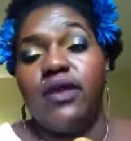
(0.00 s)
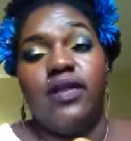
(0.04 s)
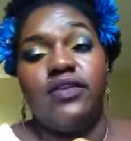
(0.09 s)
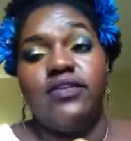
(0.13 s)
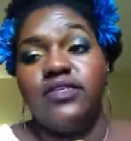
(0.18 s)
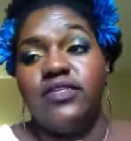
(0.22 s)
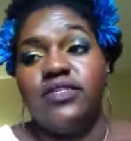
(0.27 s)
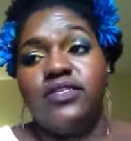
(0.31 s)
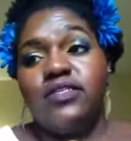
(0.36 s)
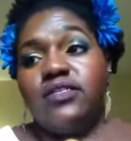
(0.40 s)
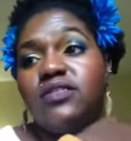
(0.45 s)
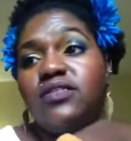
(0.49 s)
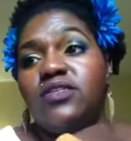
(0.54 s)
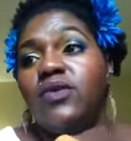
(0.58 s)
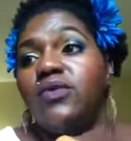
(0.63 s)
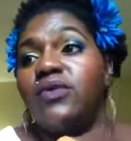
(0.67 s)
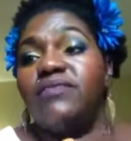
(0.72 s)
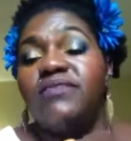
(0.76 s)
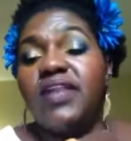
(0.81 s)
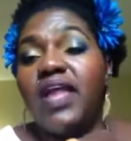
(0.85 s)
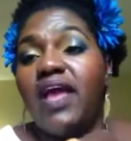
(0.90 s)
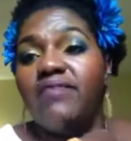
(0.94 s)
I just
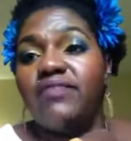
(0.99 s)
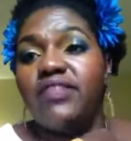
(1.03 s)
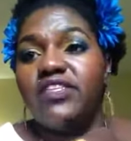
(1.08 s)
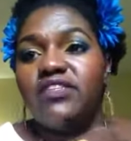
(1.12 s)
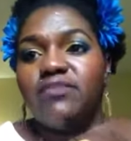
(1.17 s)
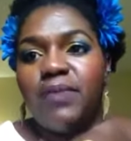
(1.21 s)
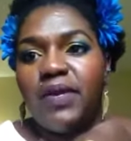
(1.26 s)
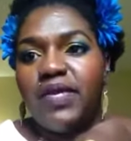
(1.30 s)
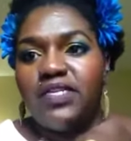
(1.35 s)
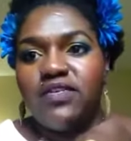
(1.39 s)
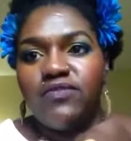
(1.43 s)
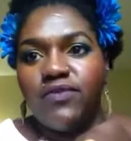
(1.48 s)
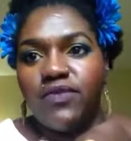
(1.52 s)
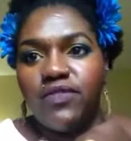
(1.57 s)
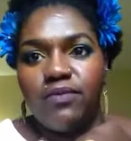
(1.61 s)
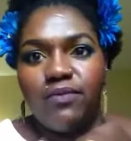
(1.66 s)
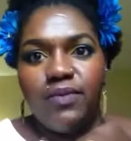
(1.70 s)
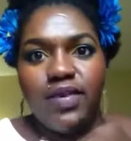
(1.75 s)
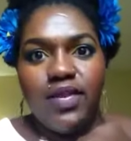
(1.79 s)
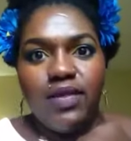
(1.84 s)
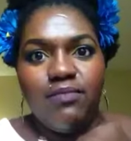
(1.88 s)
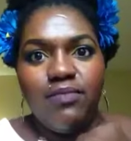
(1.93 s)
don't even have the space for
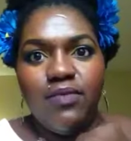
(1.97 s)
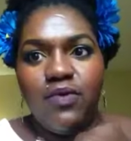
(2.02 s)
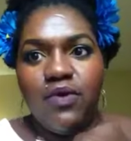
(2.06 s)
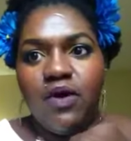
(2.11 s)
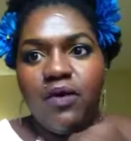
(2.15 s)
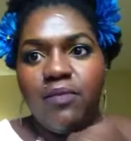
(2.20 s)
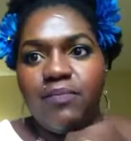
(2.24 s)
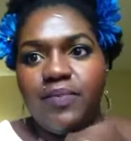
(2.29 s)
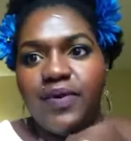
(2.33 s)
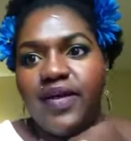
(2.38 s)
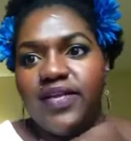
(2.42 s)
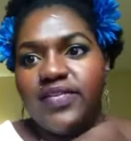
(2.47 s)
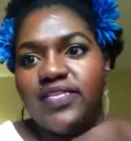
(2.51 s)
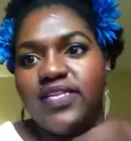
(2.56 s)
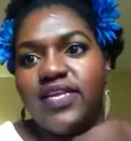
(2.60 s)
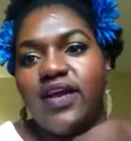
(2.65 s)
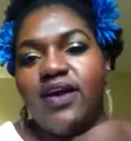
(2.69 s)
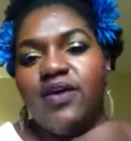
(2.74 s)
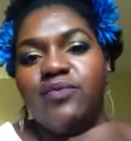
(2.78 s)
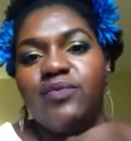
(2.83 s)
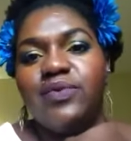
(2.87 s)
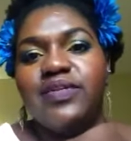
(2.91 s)
them anymore, but,
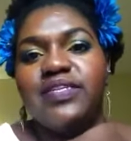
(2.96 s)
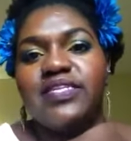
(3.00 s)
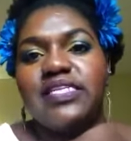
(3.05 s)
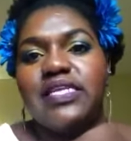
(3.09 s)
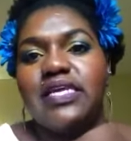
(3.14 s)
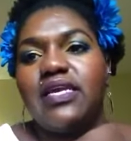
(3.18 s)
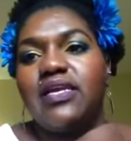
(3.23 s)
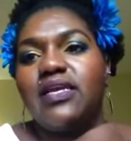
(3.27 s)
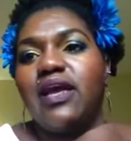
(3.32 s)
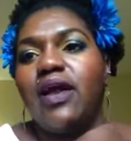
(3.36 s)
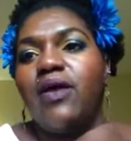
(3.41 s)
we'll see.